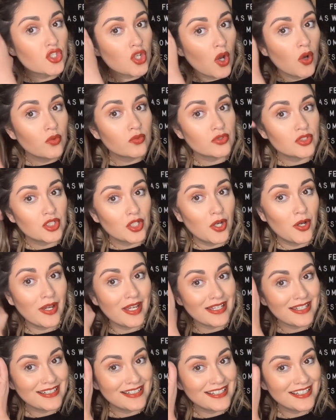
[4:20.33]
Don't do
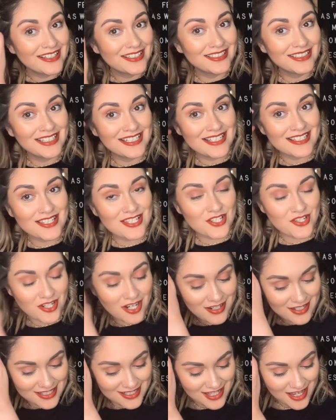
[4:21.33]
it nearly as
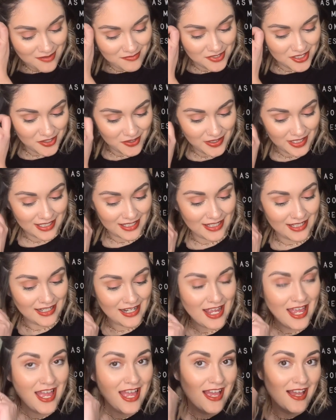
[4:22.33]
strong as I'm doing it.
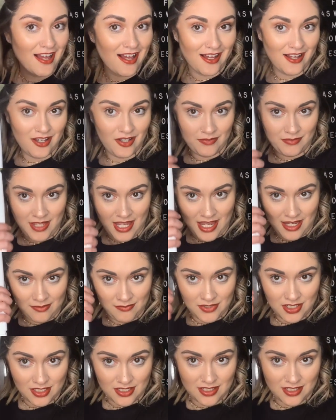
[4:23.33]
I